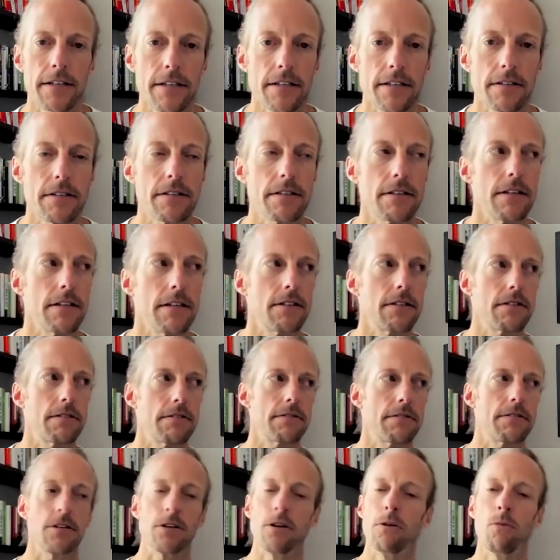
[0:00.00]
is it's
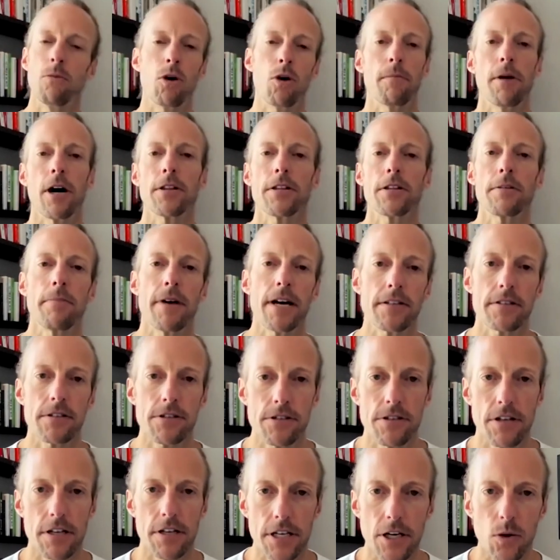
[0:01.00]
still more about the
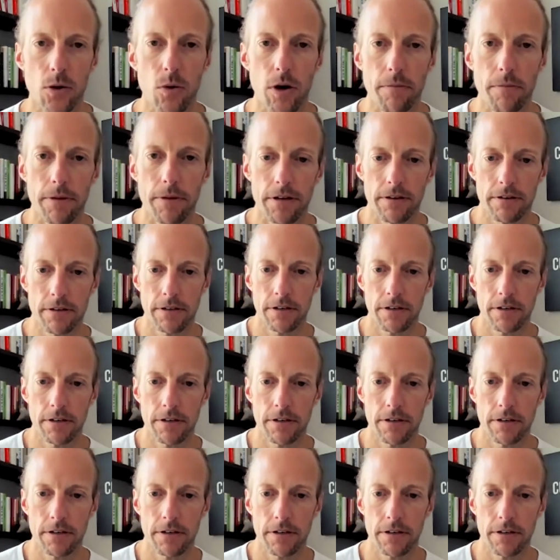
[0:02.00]
message than the equipment.